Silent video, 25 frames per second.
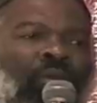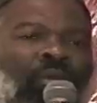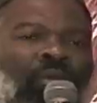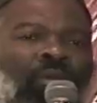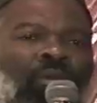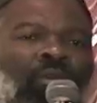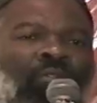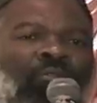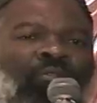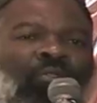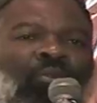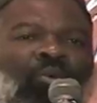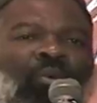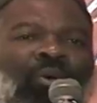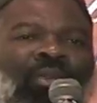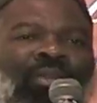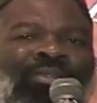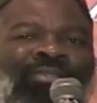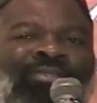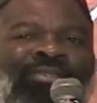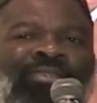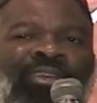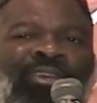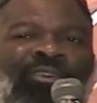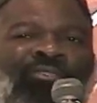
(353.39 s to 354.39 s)
If you want to
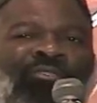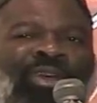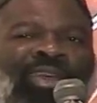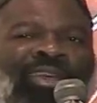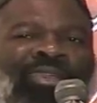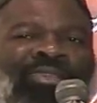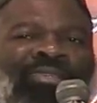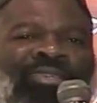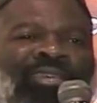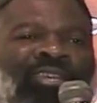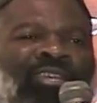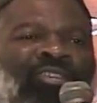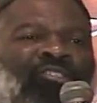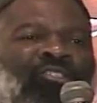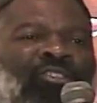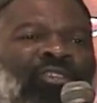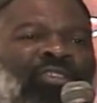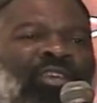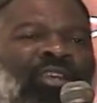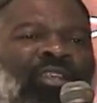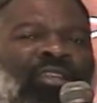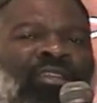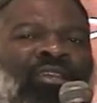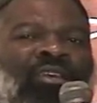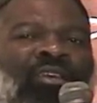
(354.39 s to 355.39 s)
see a great teacher,
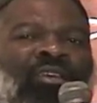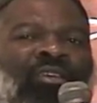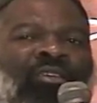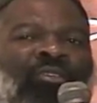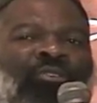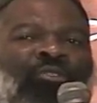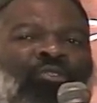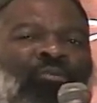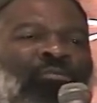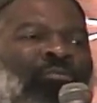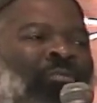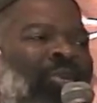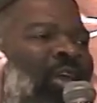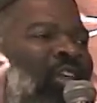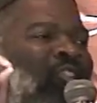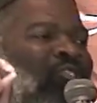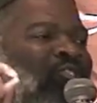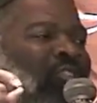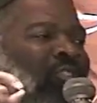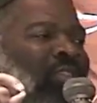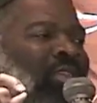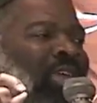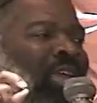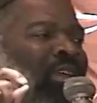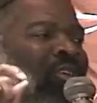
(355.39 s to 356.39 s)
then you
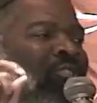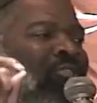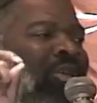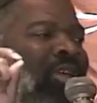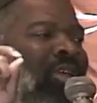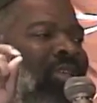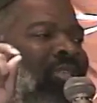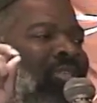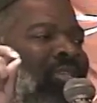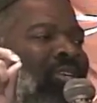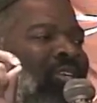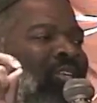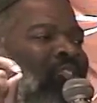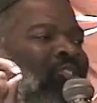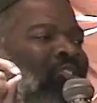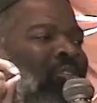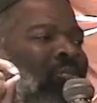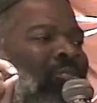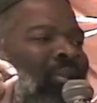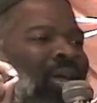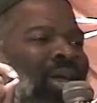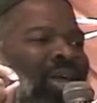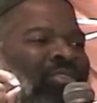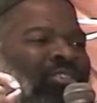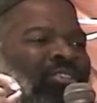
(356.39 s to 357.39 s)
measure that great teacher
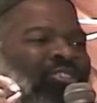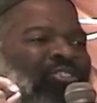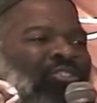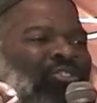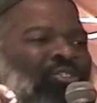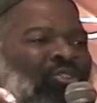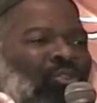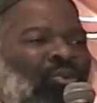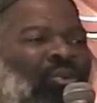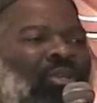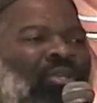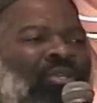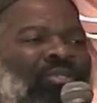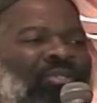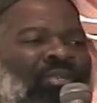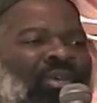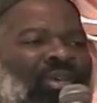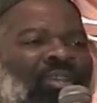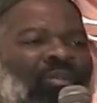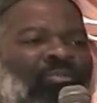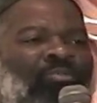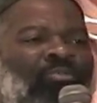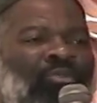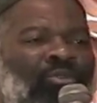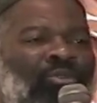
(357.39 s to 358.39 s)
by the students that
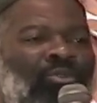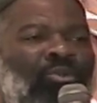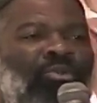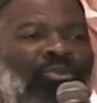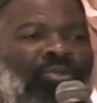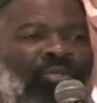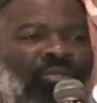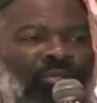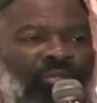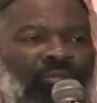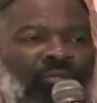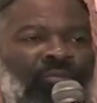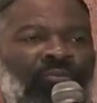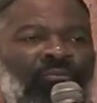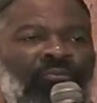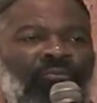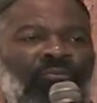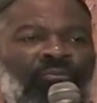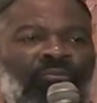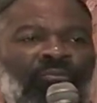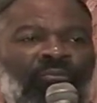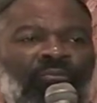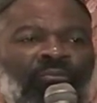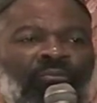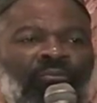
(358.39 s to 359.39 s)
he produced.
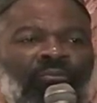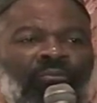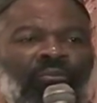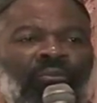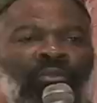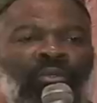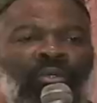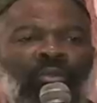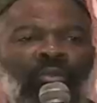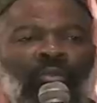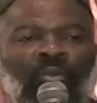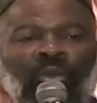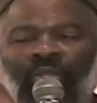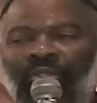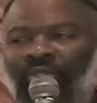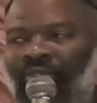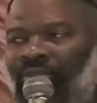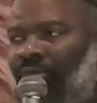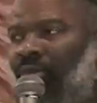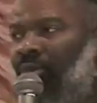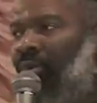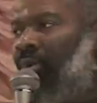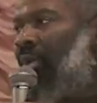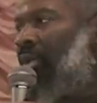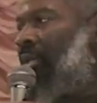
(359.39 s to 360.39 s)
What
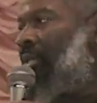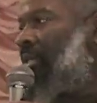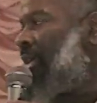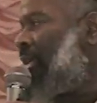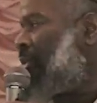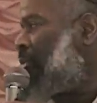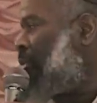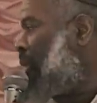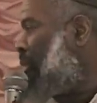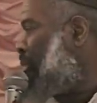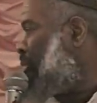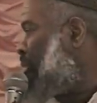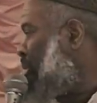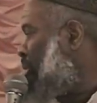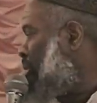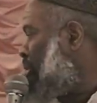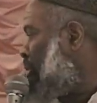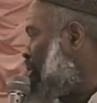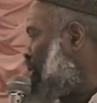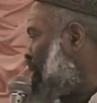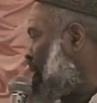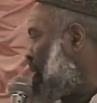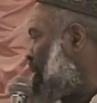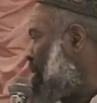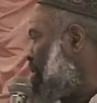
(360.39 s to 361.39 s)
students have we
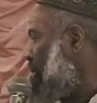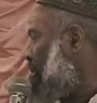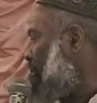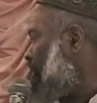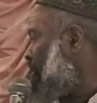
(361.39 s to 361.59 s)
produced?